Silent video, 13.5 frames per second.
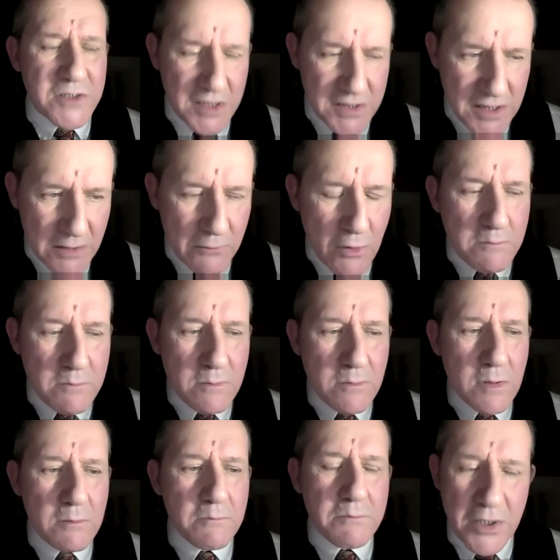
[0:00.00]
Sitting room,
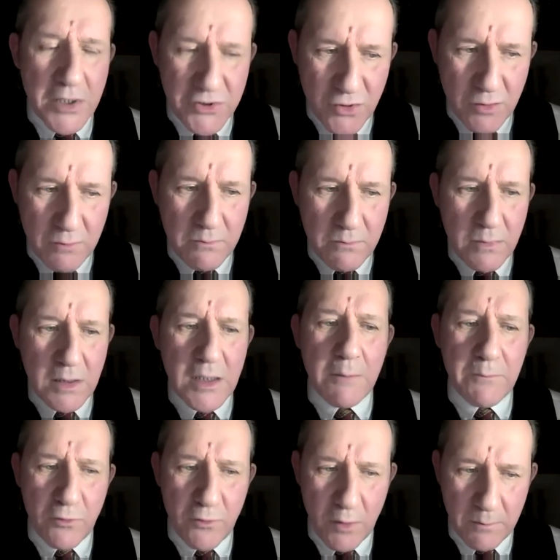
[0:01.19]
bedroom,
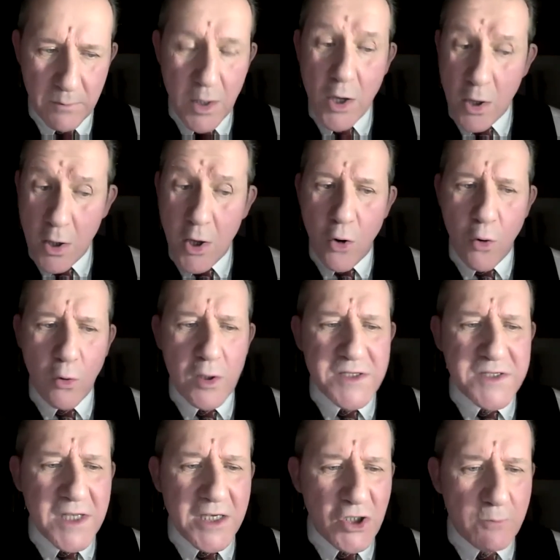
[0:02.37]
lumber room, all as
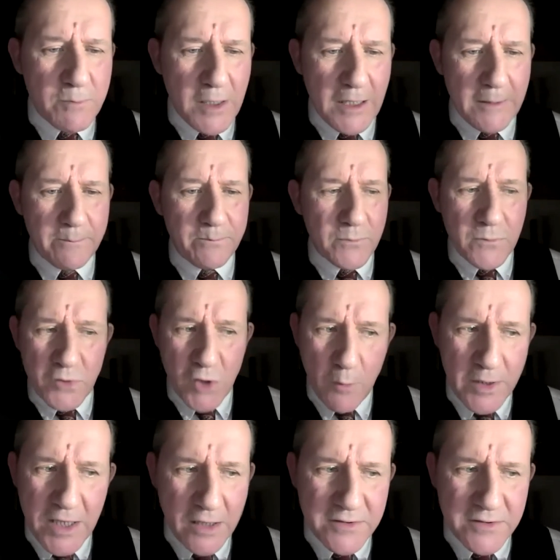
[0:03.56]
they should be.
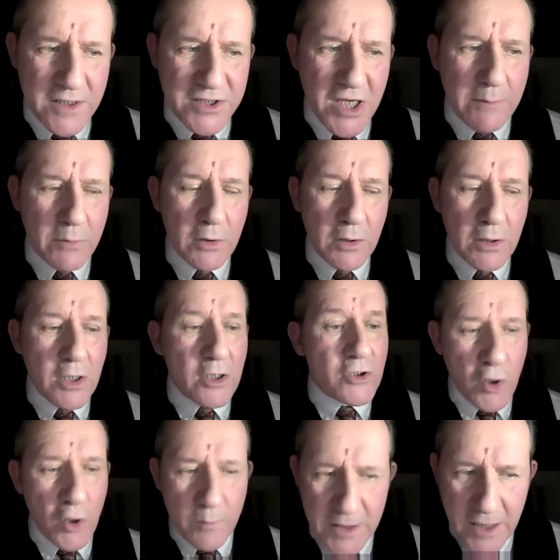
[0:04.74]
Nobody under the table,
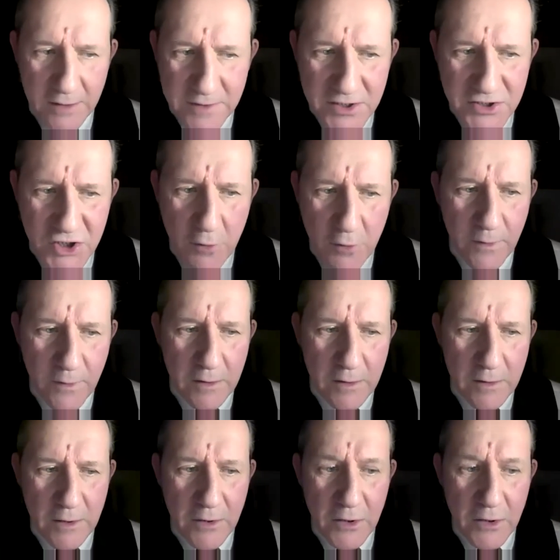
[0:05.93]
nobody under the sofa,
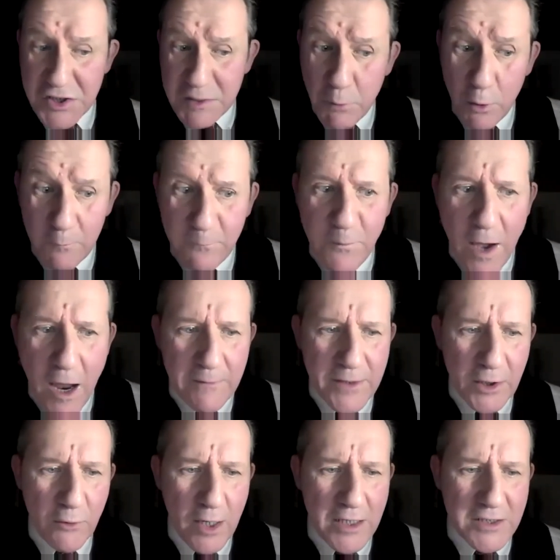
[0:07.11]
a small fire in the
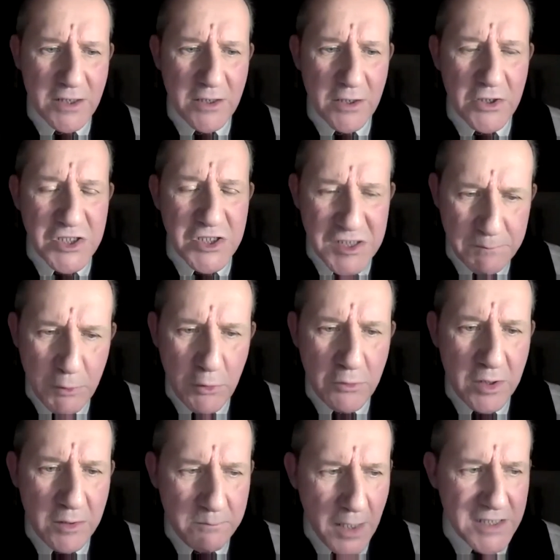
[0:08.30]
grate, spoon
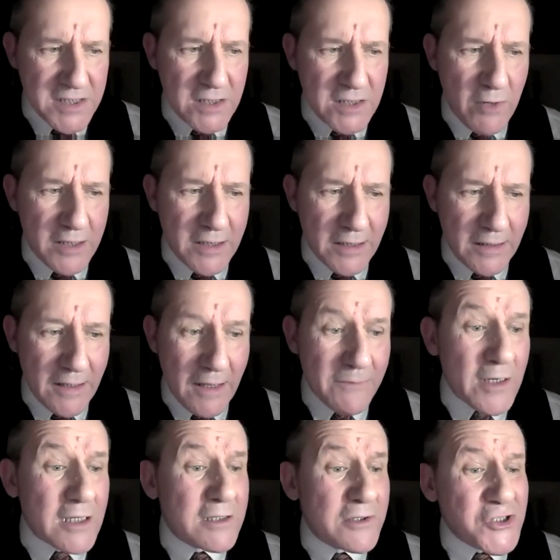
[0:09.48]
and basin ready, and
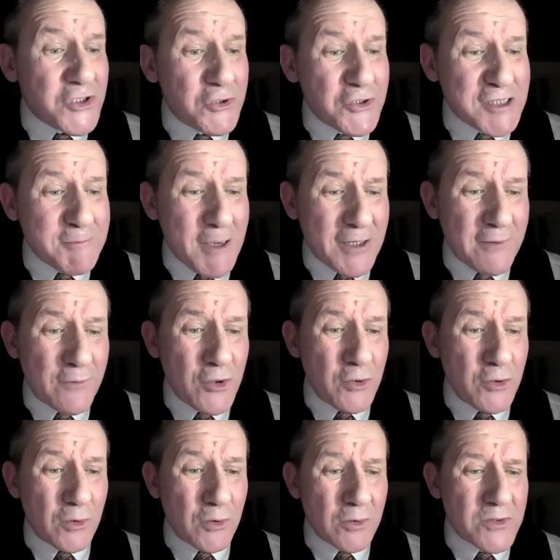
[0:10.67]
the little saucepan of
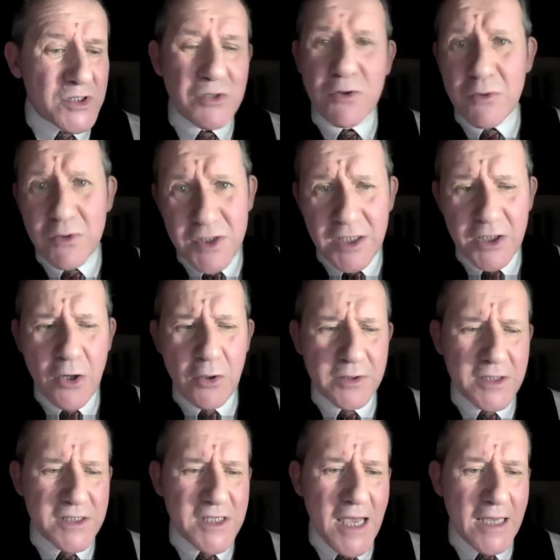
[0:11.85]
gruel, Scrooge had a cold in
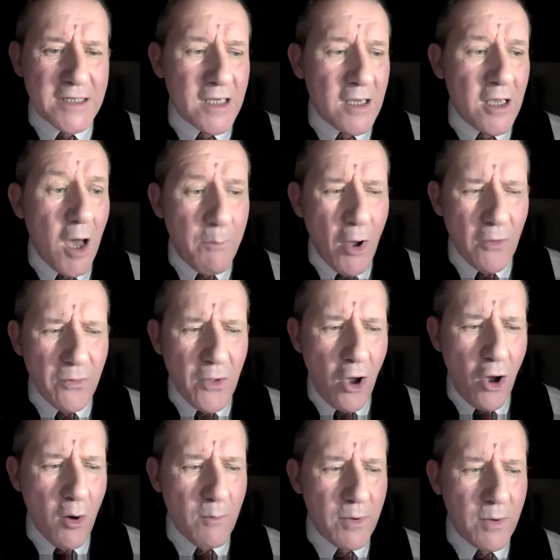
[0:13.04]
his head, upon the
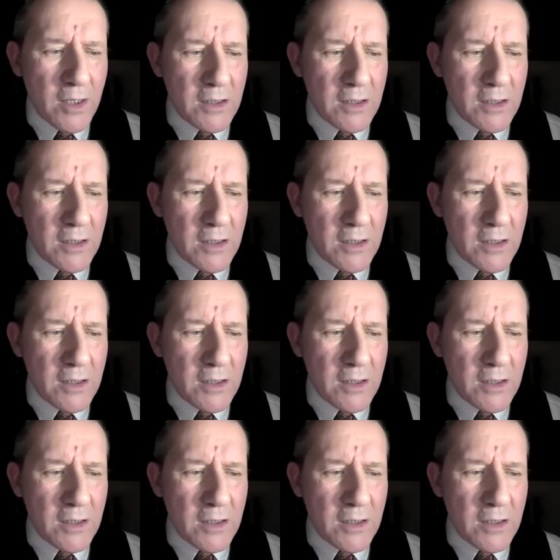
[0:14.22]
hob.